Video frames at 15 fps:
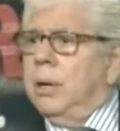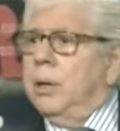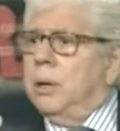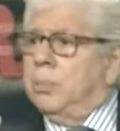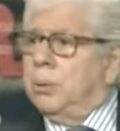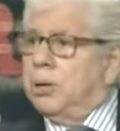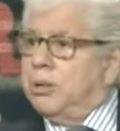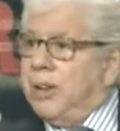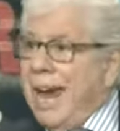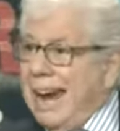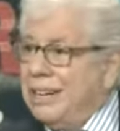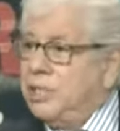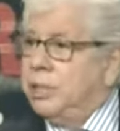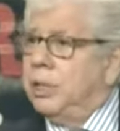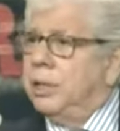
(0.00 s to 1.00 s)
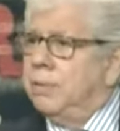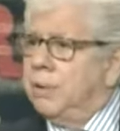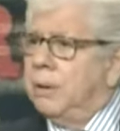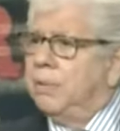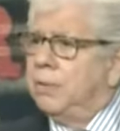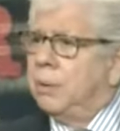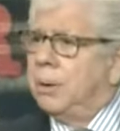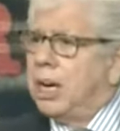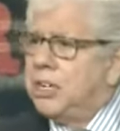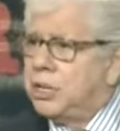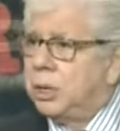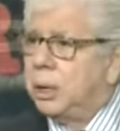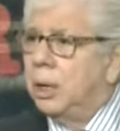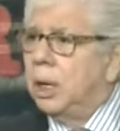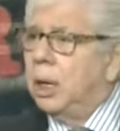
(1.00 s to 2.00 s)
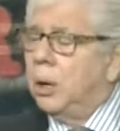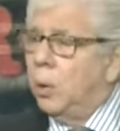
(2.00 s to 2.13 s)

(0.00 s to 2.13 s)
the protection of information.